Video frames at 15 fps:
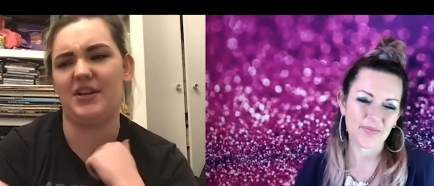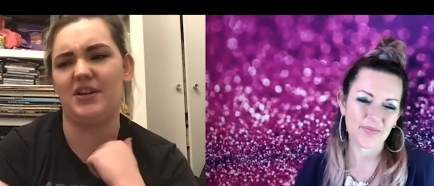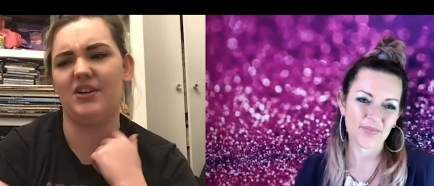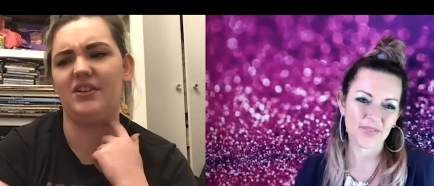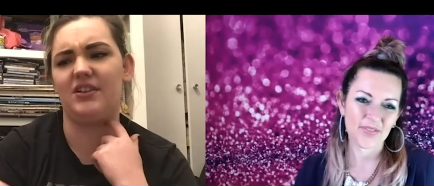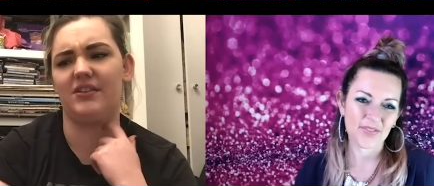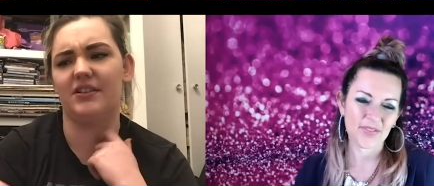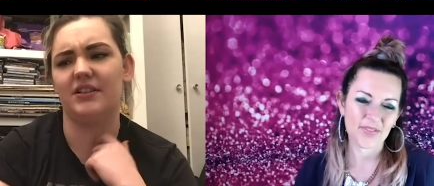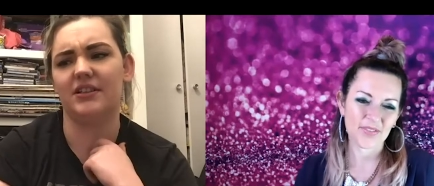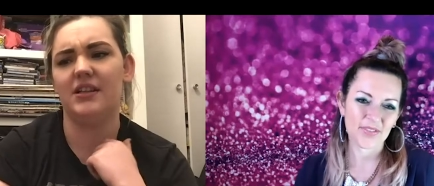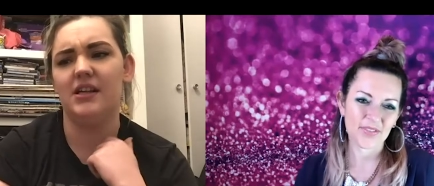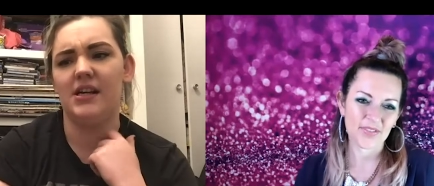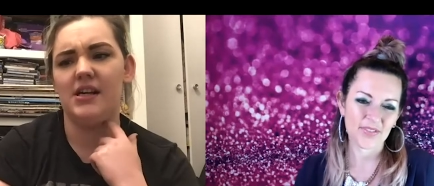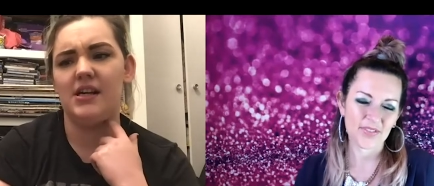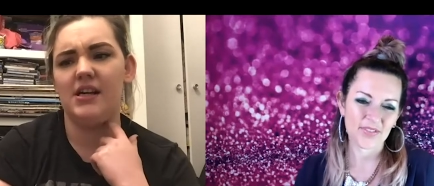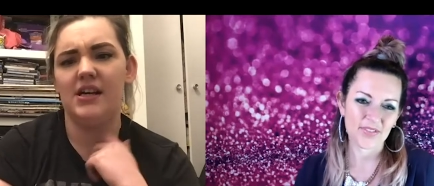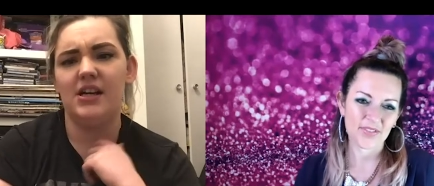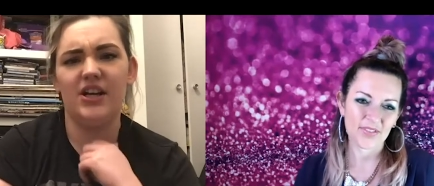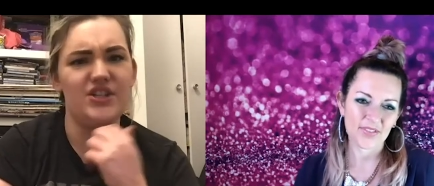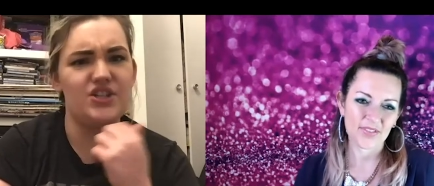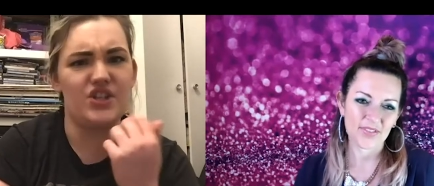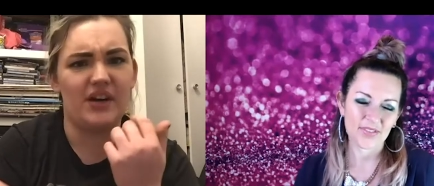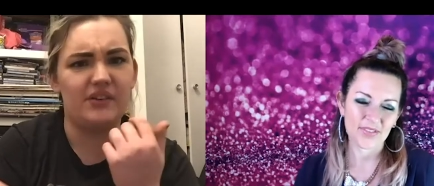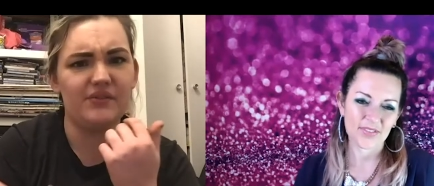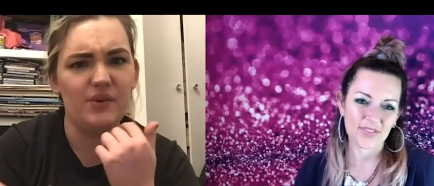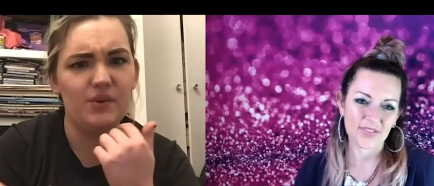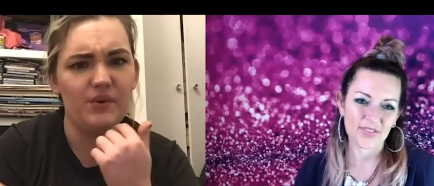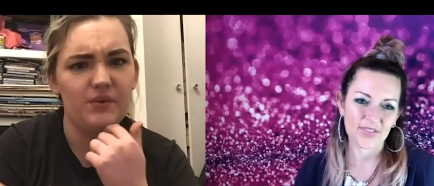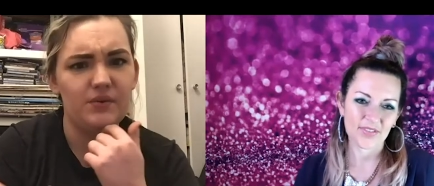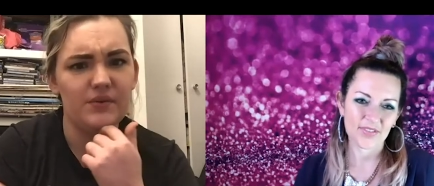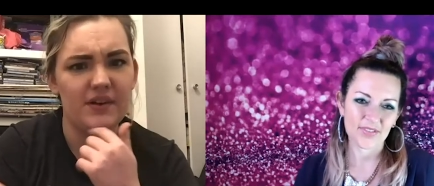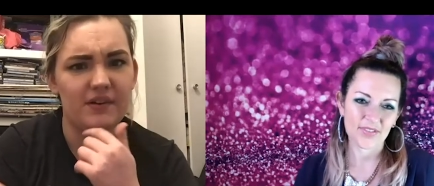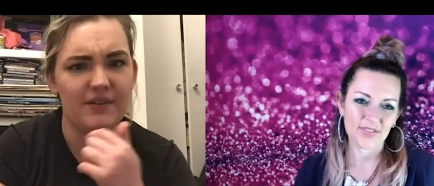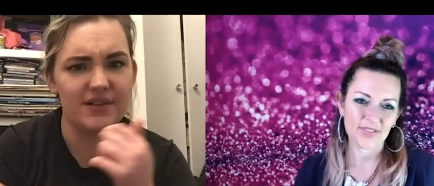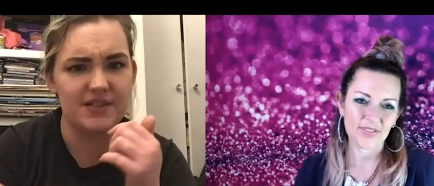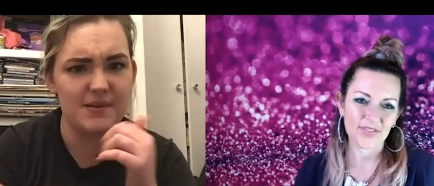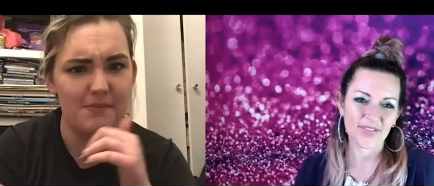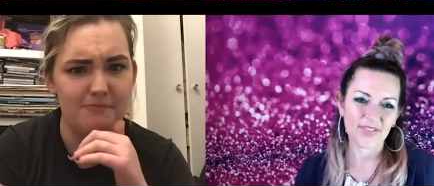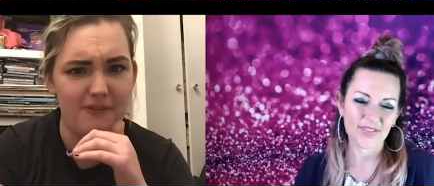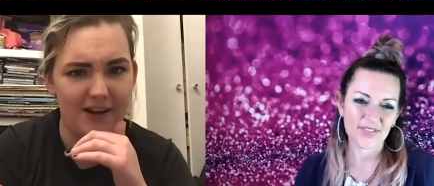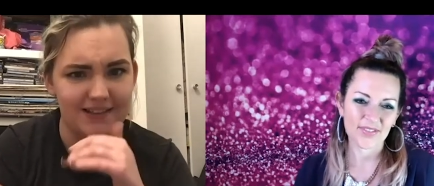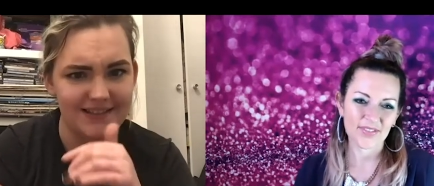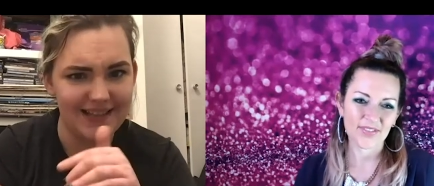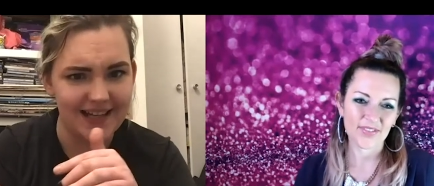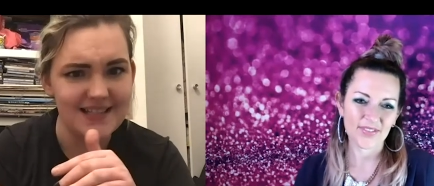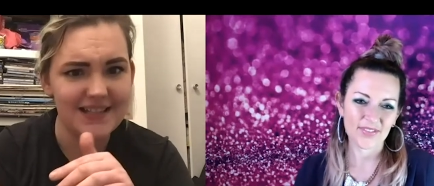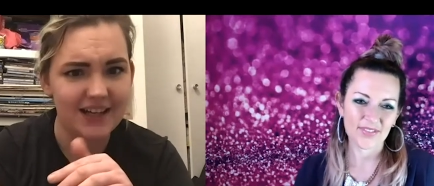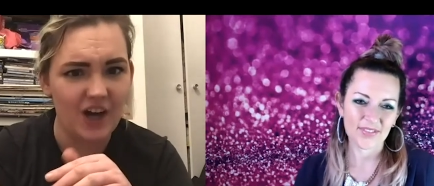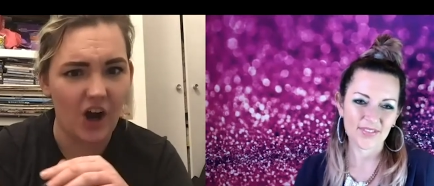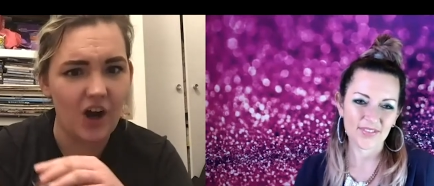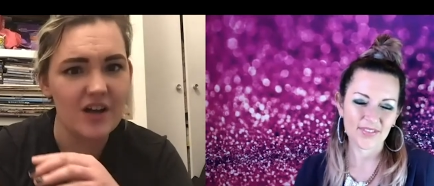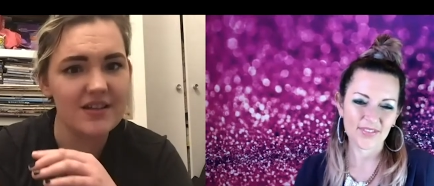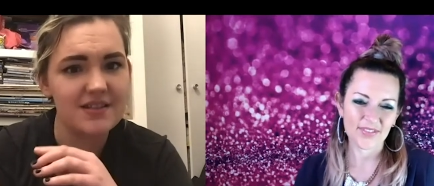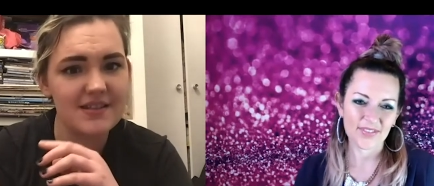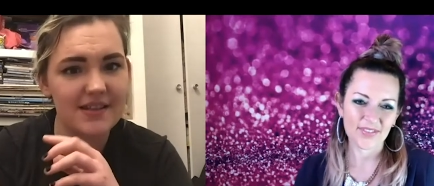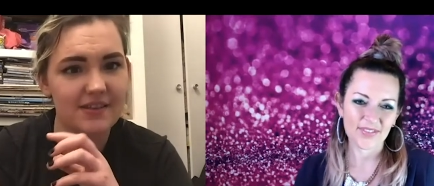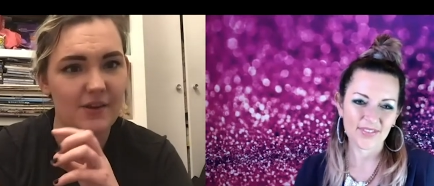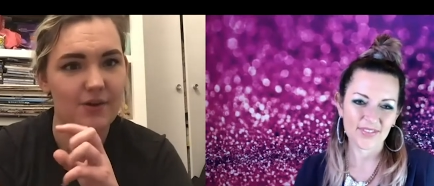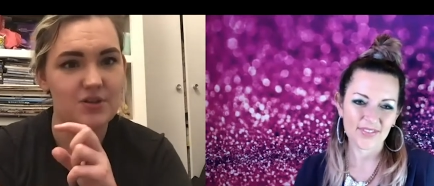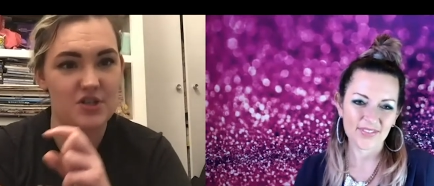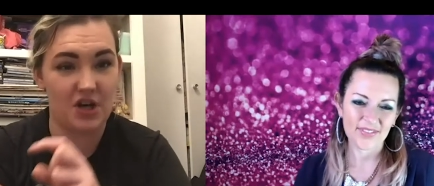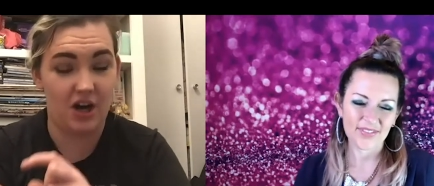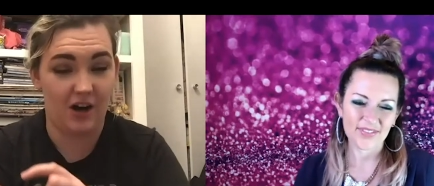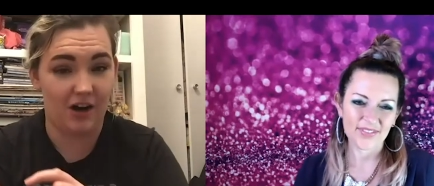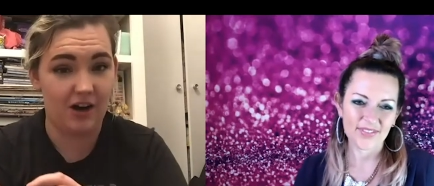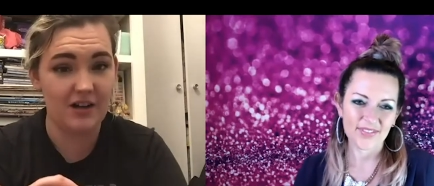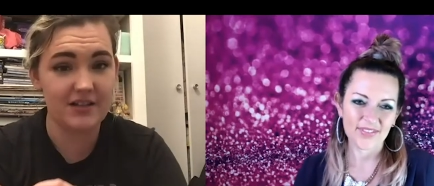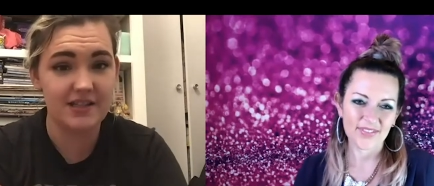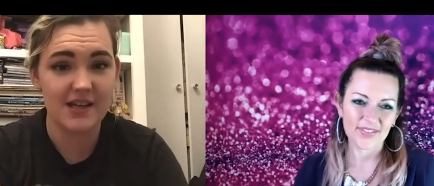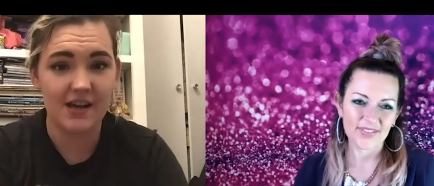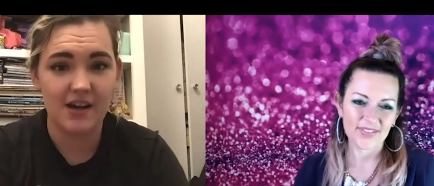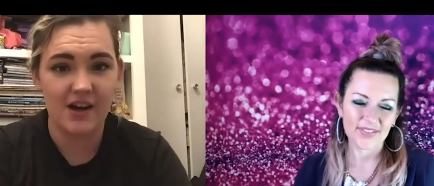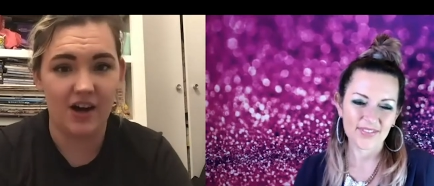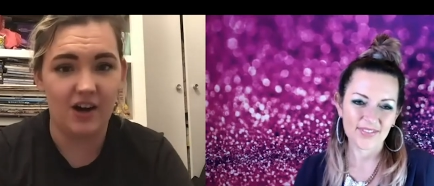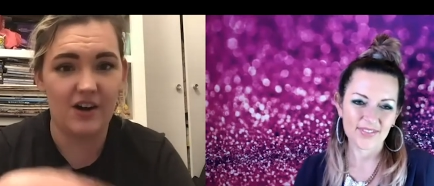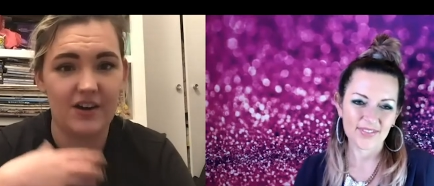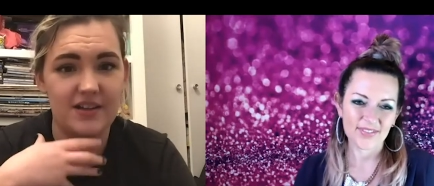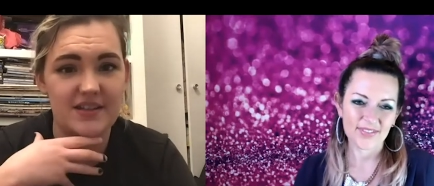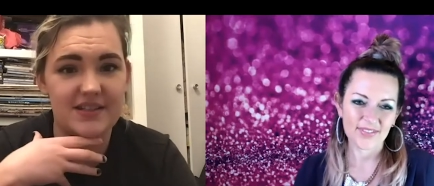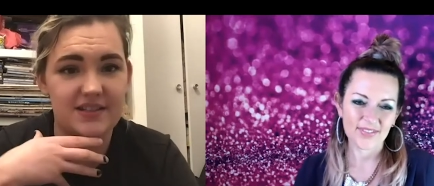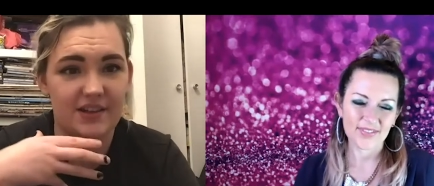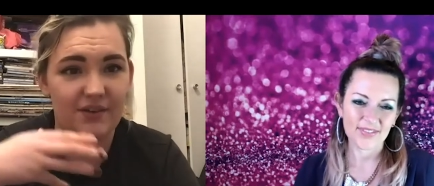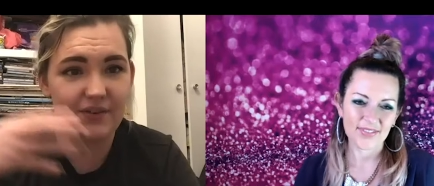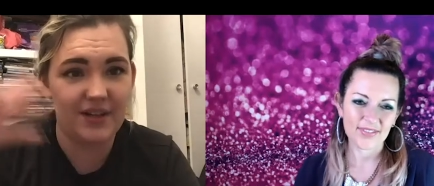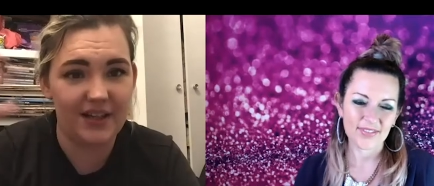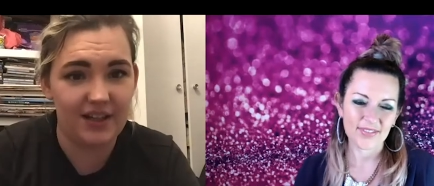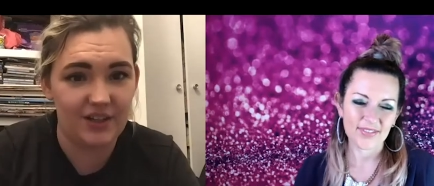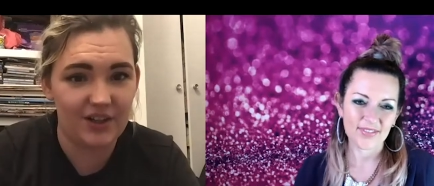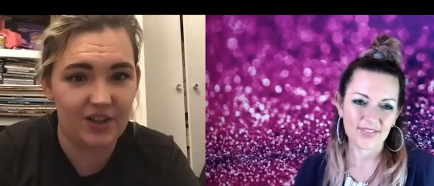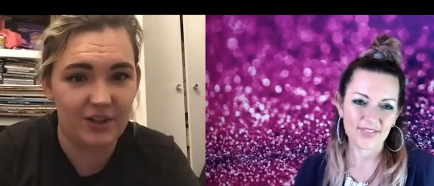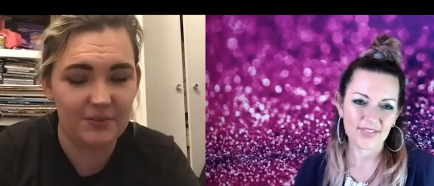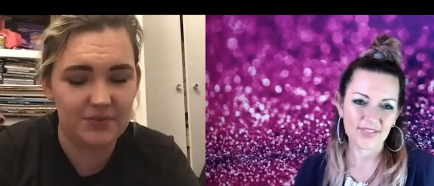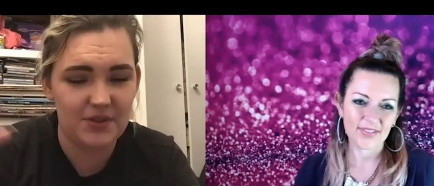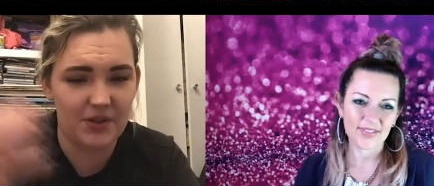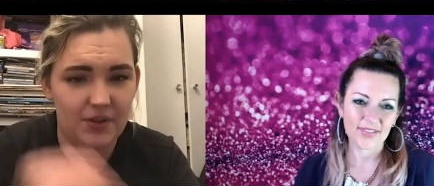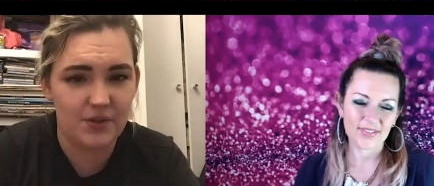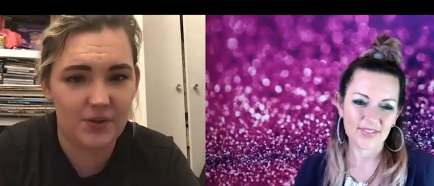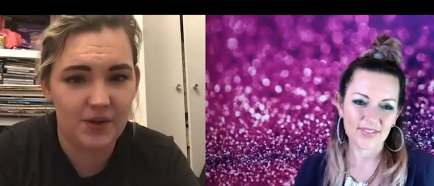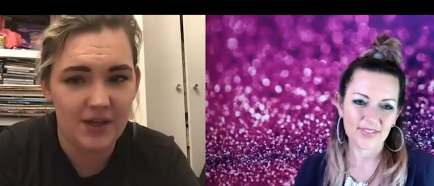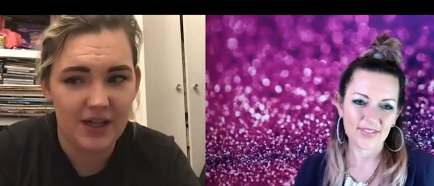Speaker 1: younger, and in general, there are some fantastic artists in those charts, artists I really look up to.